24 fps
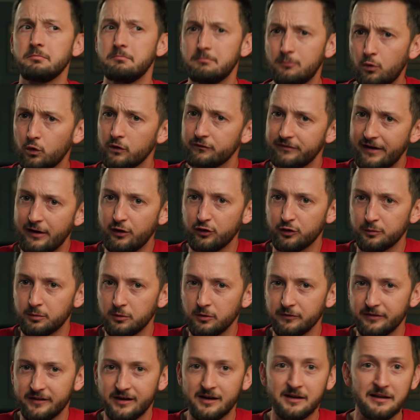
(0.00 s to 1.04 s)
more
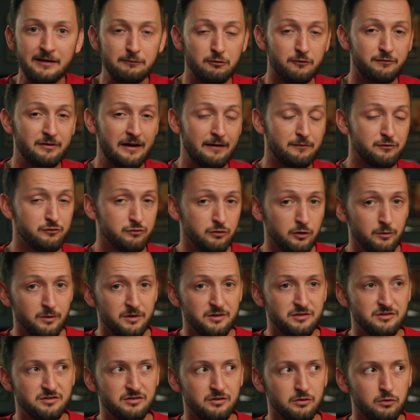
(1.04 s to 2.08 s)
valuable than a level 5
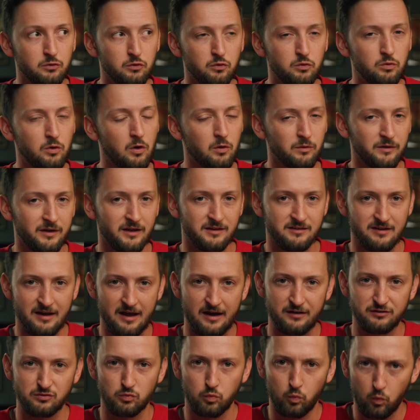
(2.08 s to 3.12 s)
druid's who only
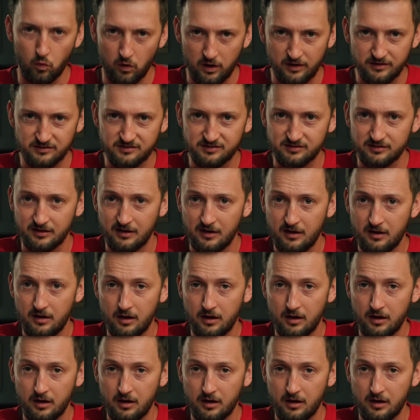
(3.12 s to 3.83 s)
attacks once.